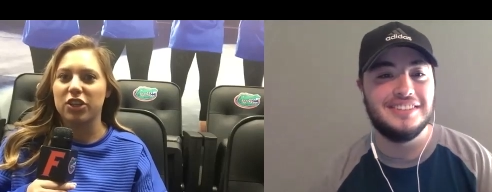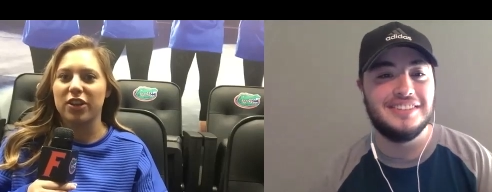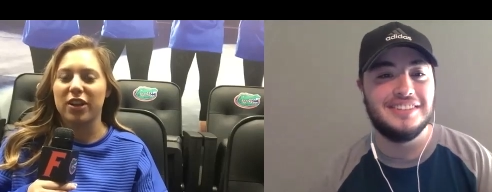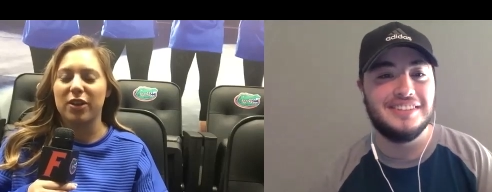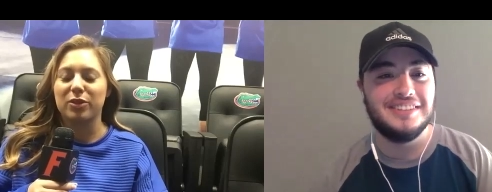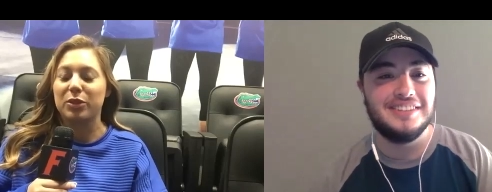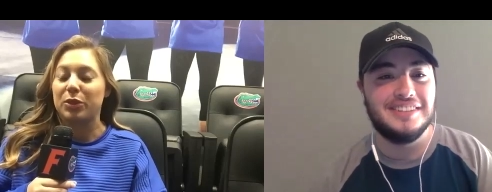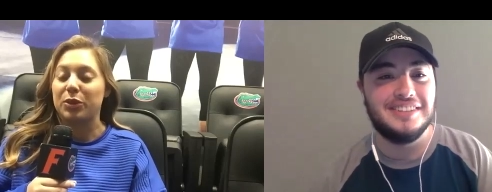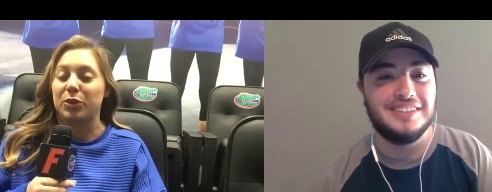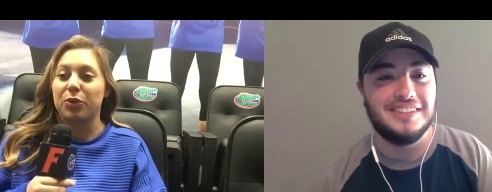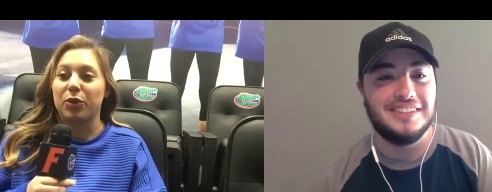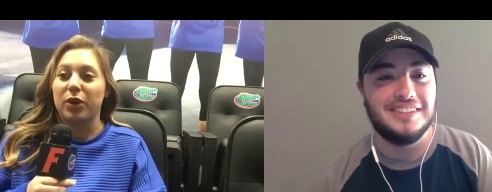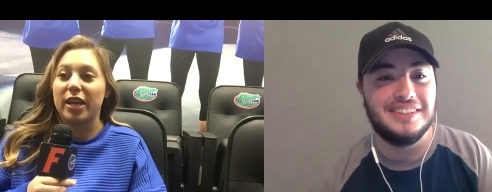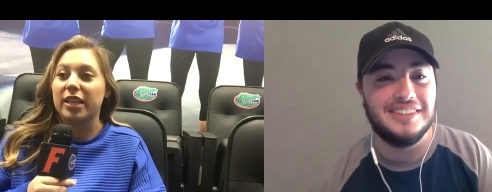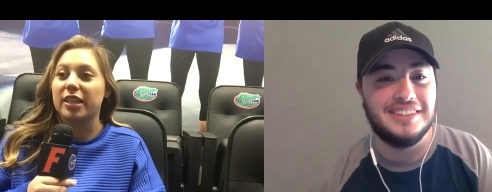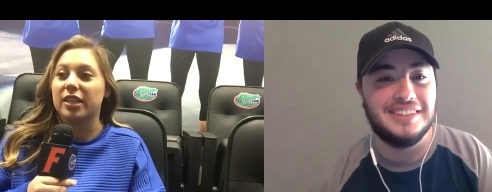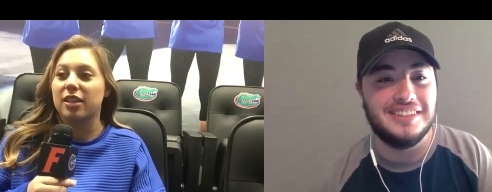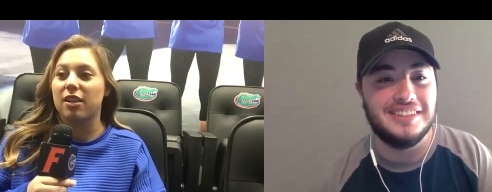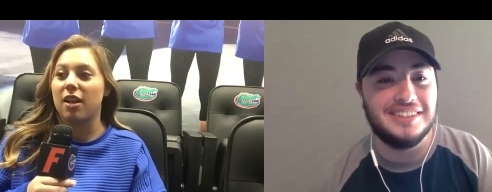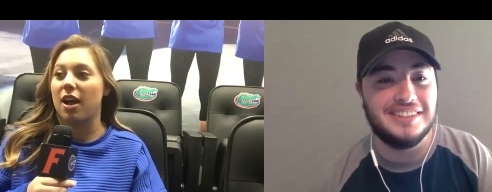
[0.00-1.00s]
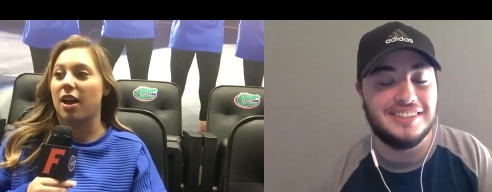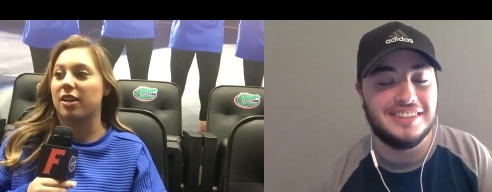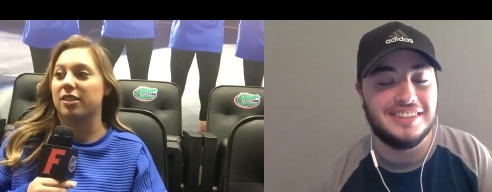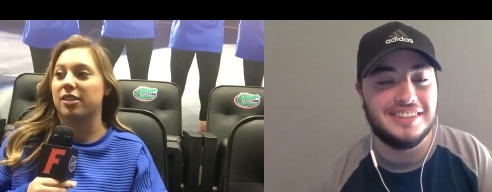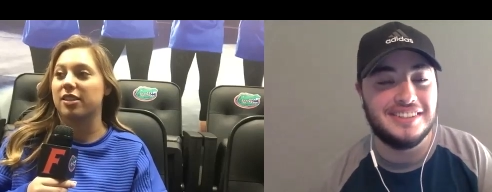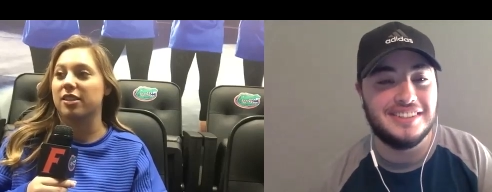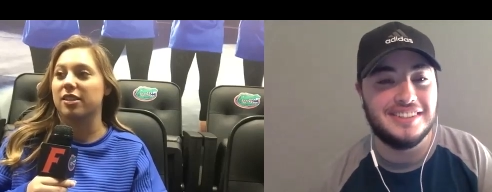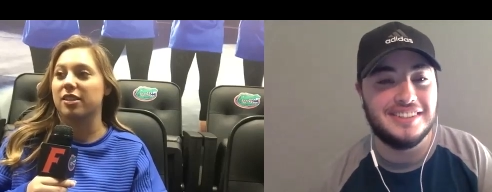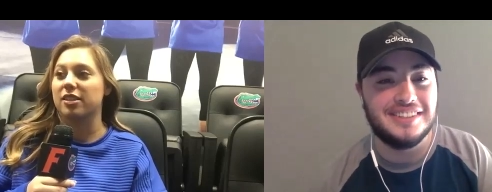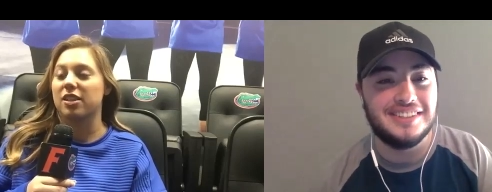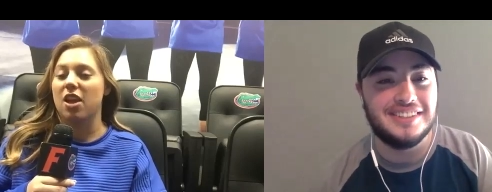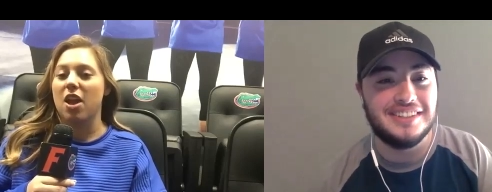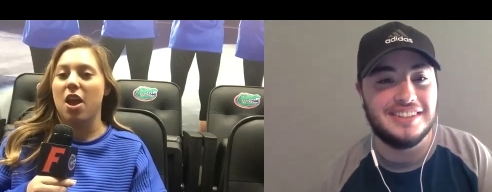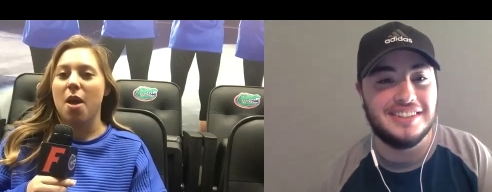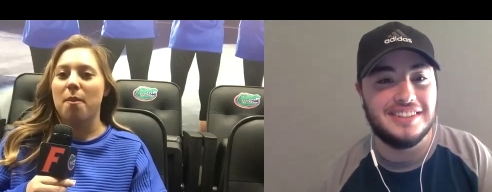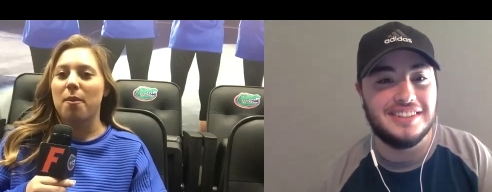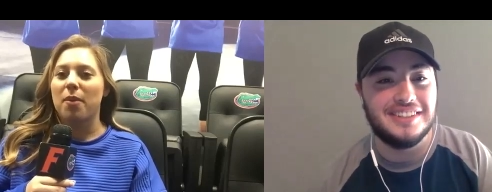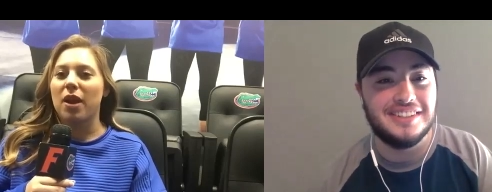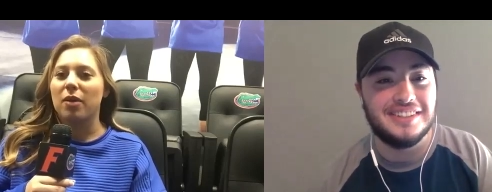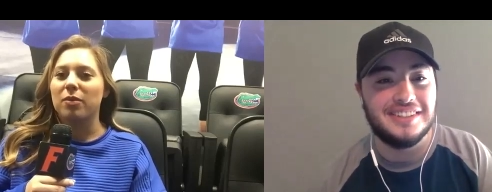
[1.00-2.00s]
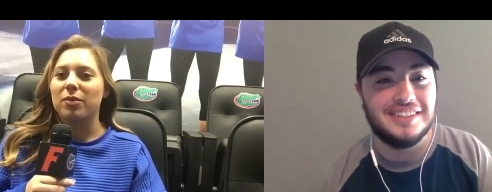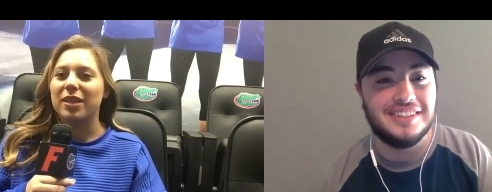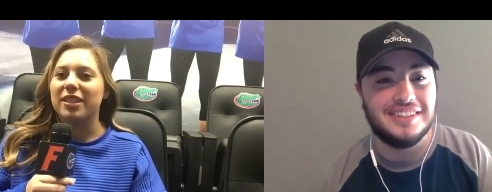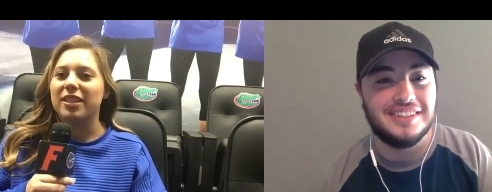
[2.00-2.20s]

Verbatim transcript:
Speaker 1: I was doing great in classes, but I'm like,